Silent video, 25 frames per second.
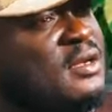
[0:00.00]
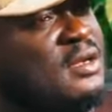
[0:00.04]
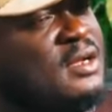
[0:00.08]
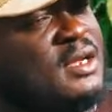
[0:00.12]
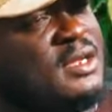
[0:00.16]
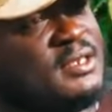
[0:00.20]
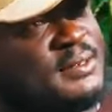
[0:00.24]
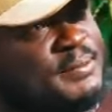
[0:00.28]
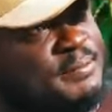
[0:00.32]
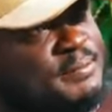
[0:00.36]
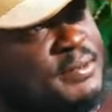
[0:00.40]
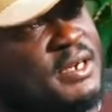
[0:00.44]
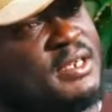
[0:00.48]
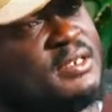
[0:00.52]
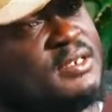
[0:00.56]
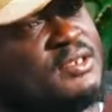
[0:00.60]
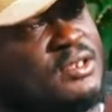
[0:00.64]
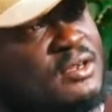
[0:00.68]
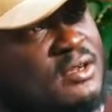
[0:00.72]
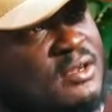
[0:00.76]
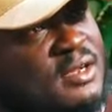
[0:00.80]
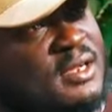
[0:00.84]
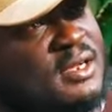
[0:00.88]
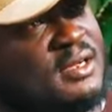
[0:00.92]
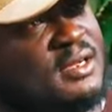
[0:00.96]
Express
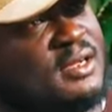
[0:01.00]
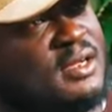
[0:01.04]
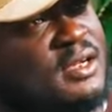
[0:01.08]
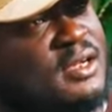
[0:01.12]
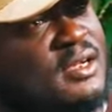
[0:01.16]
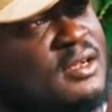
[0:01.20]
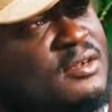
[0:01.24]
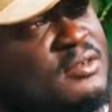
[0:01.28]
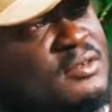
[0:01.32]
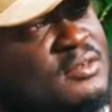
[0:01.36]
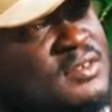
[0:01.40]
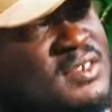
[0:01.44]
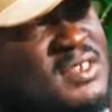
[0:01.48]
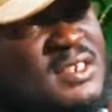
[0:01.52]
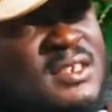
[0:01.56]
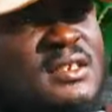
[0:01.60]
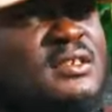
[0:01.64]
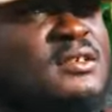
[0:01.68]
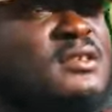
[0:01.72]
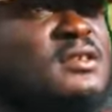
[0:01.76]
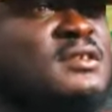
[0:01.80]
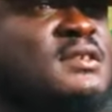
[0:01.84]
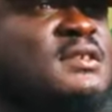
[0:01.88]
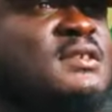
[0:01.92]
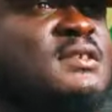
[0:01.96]
your anger on
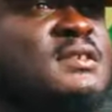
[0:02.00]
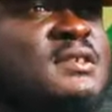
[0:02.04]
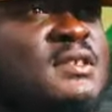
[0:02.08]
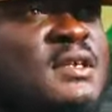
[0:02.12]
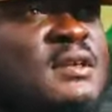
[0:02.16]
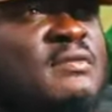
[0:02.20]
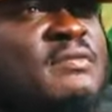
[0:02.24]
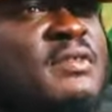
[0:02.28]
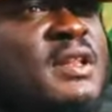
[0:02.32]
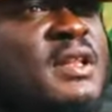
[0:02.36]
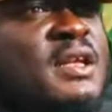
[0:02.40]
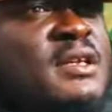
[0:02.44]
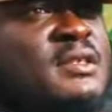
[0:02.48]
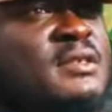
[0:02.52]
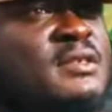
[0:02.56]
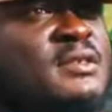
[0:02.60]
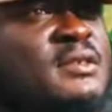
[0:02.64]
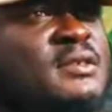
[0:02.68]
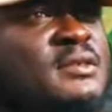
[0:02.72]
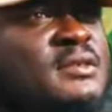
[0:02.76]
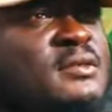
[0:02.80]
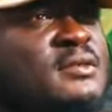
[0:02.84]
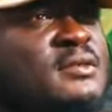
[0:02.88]
seeing your sister flirt.